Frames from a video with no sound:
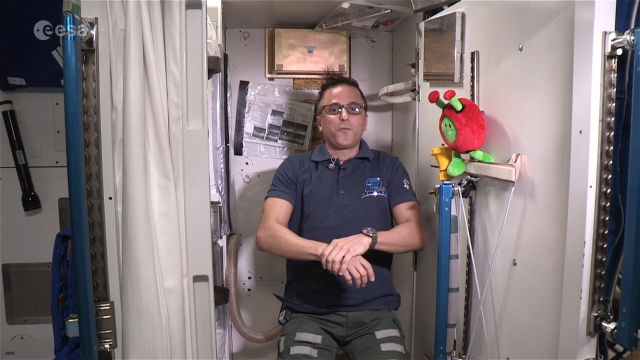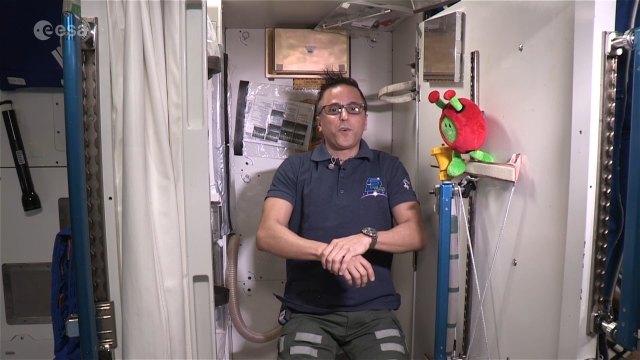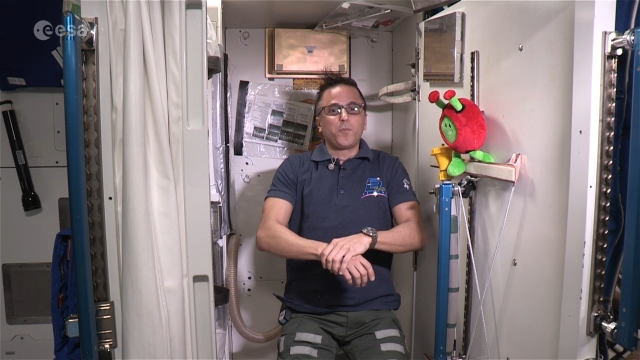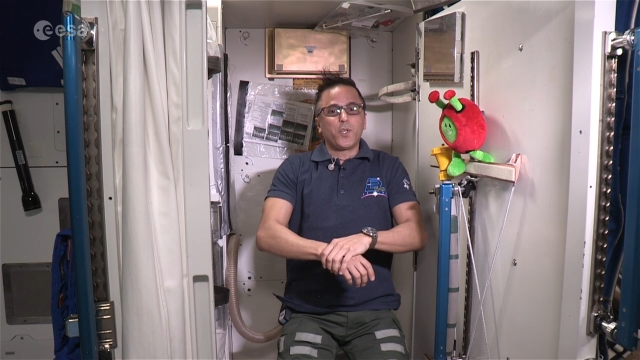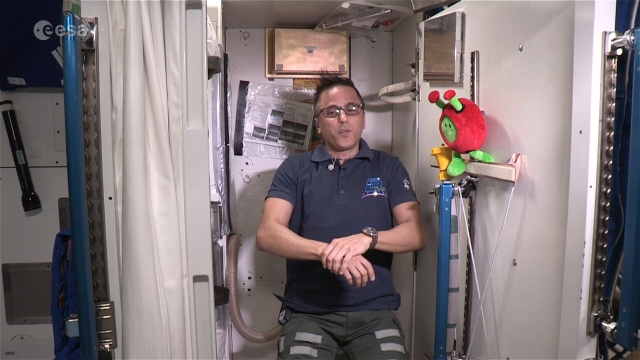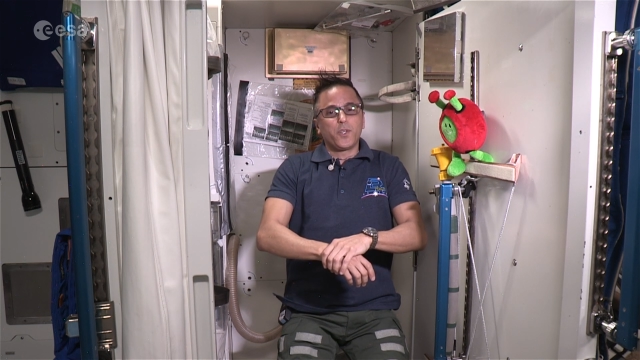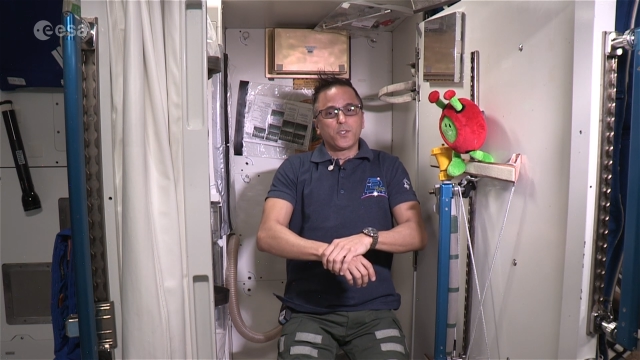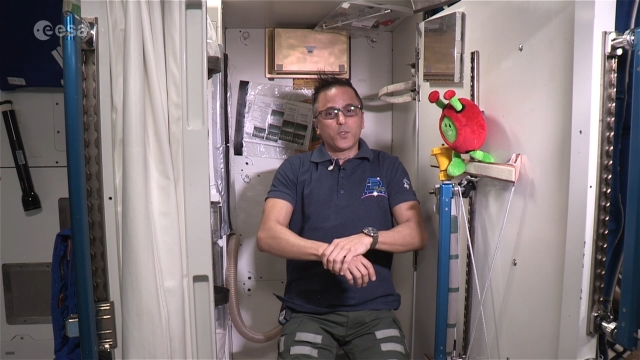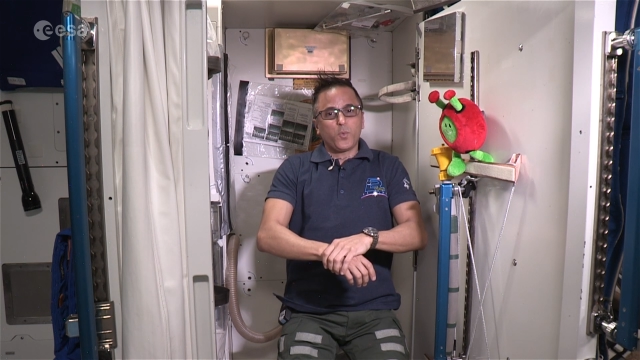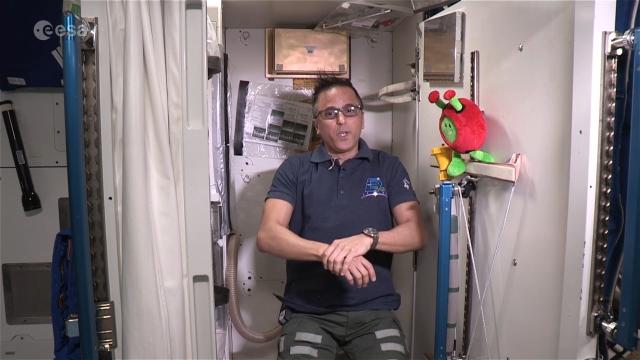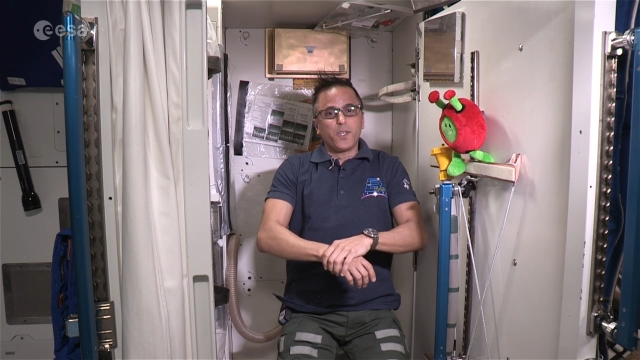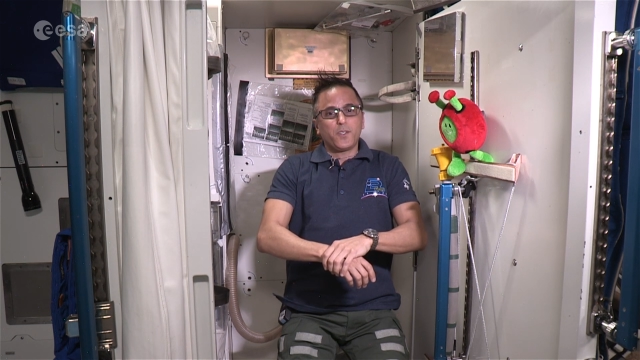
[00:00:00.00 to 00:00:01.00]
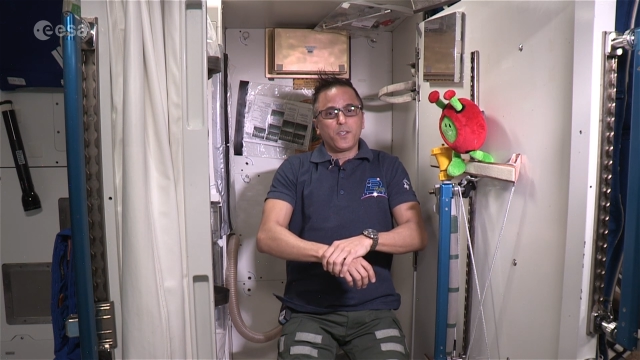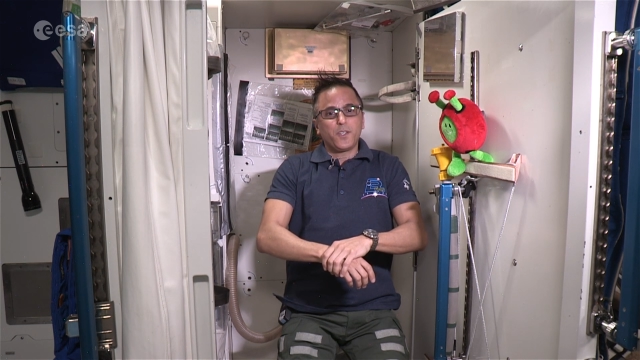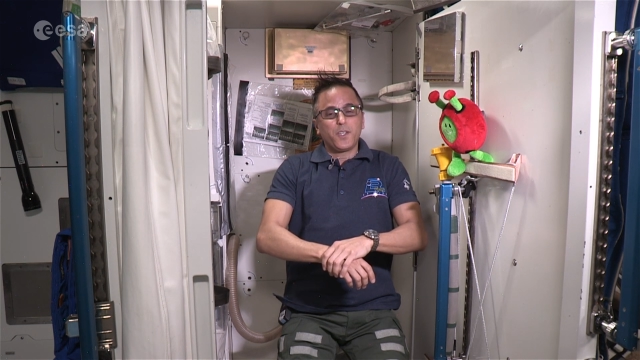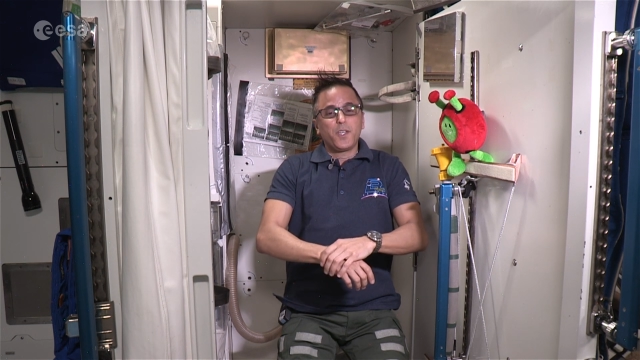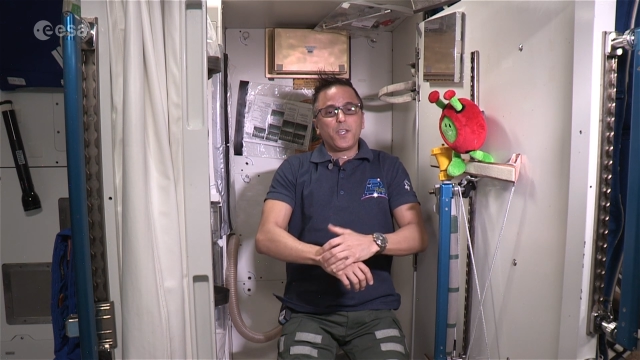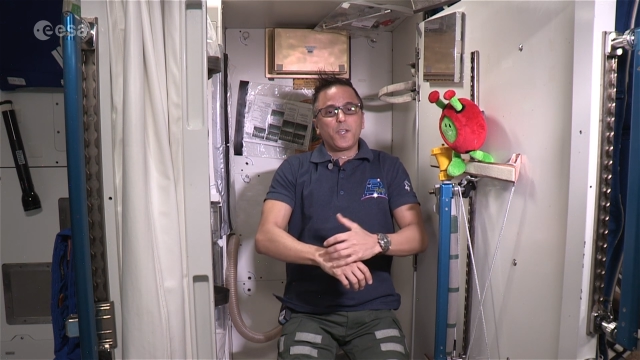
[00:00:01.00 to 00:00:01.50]
from urine and sweat,
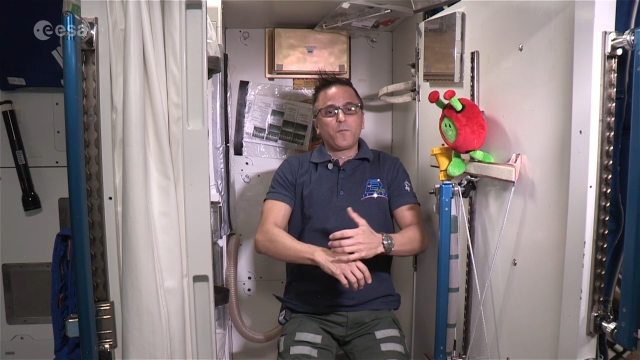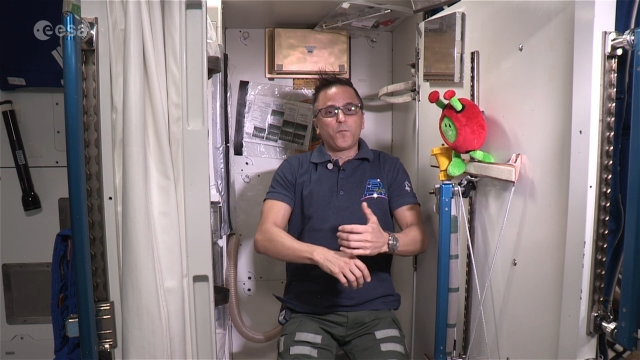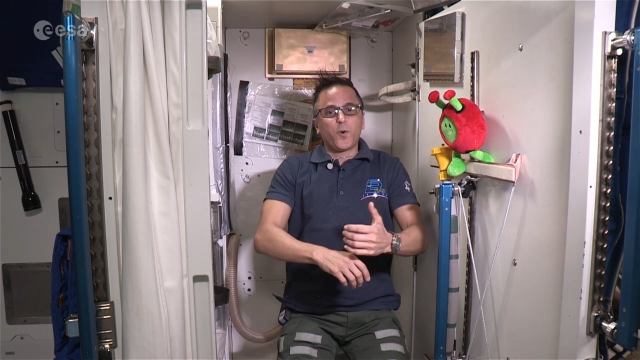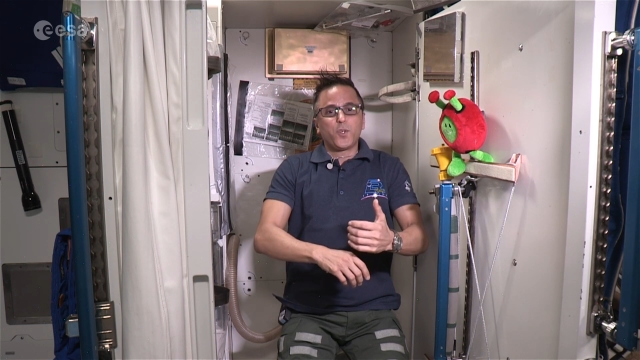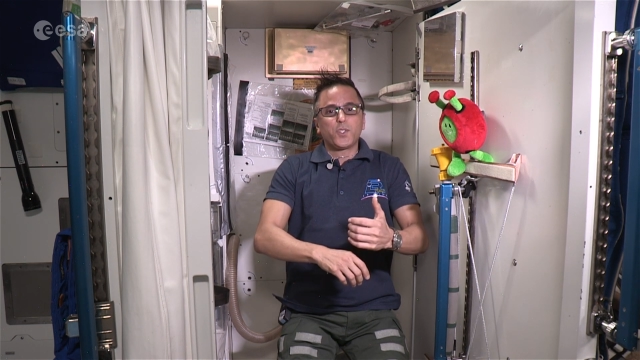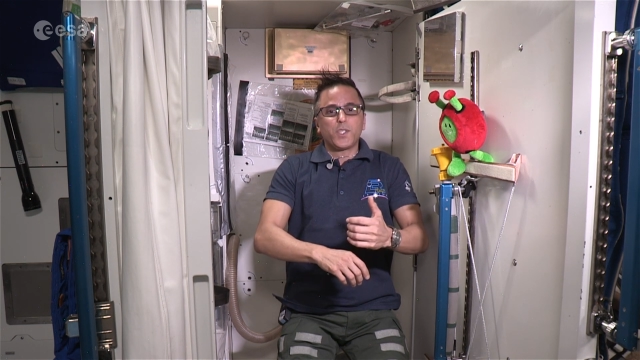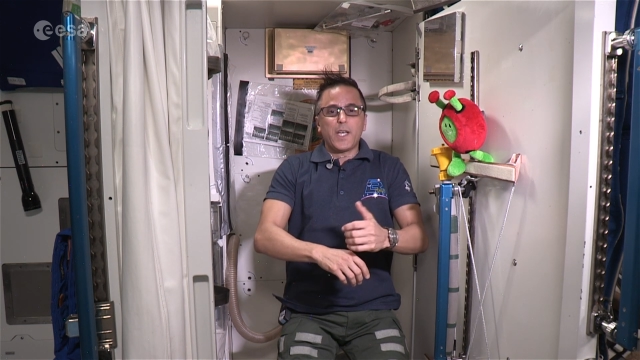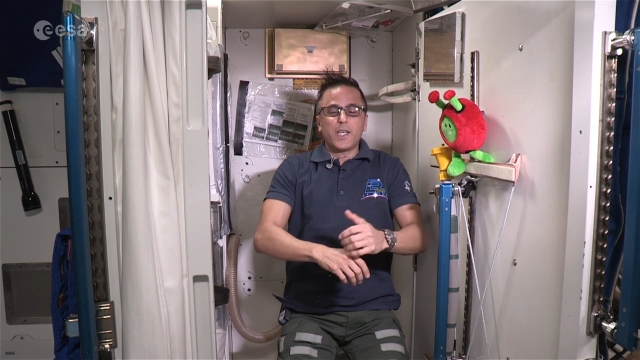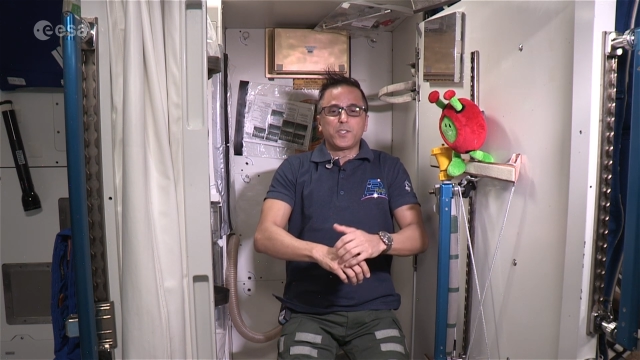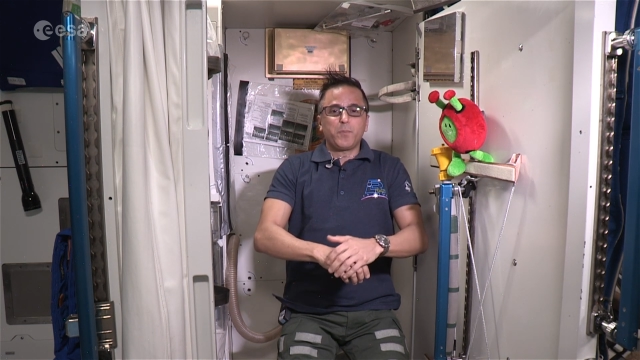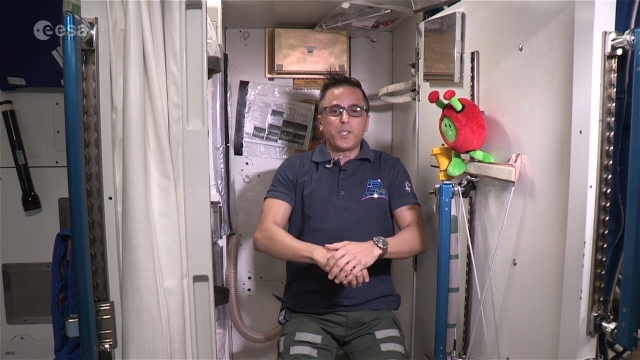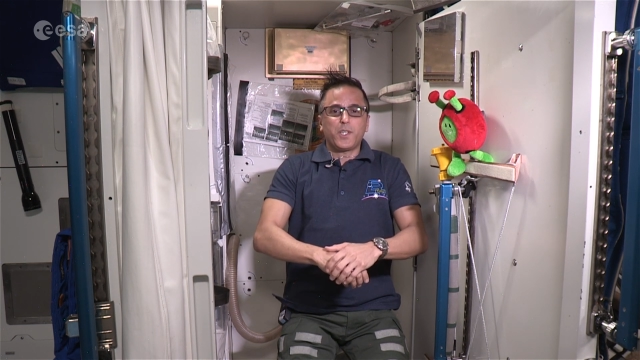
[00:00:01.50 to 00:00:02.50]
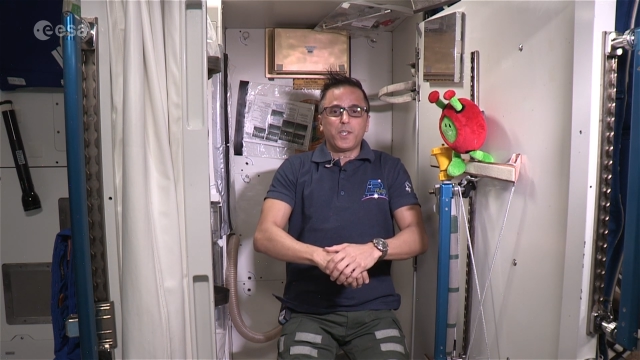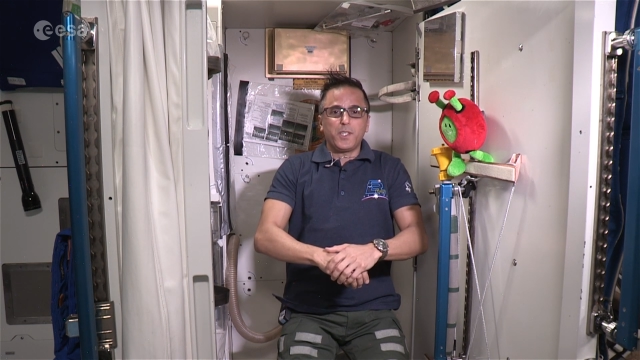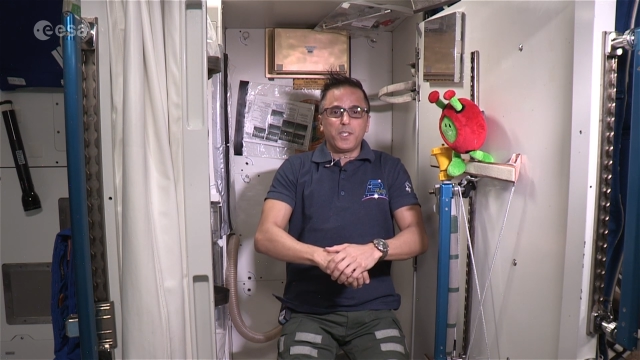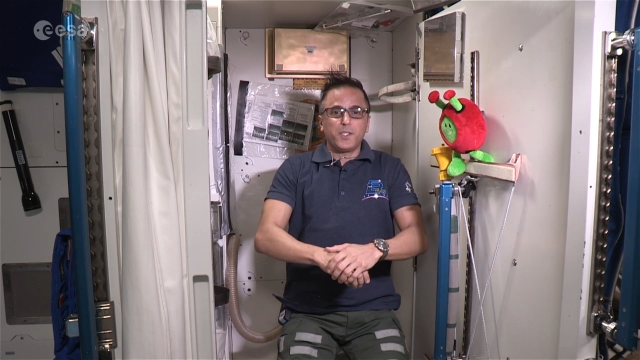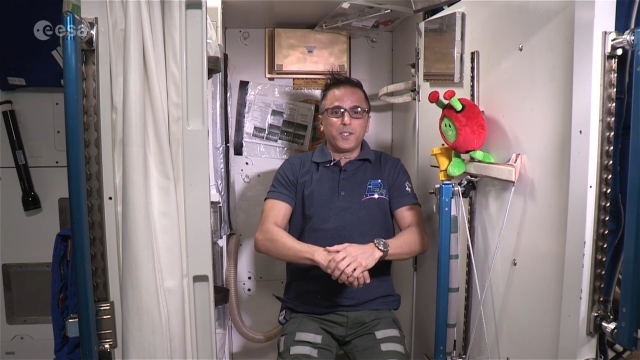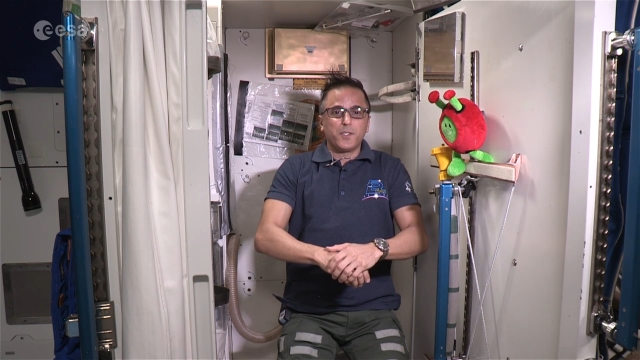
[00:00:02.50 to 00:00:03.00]
it first has to be
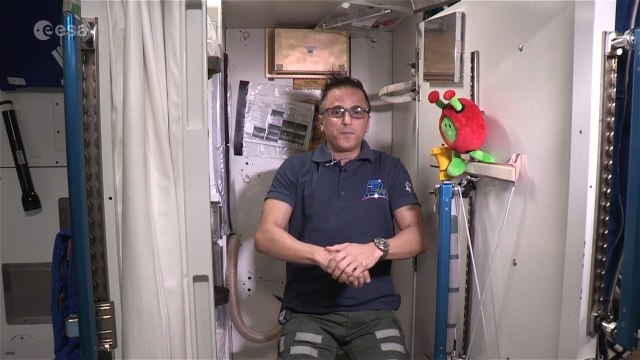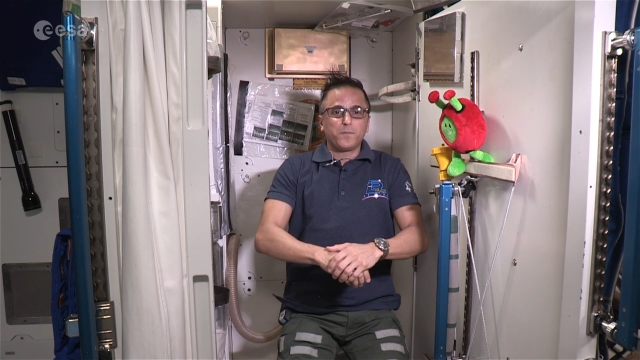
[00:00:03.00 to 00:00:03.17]
cleaned.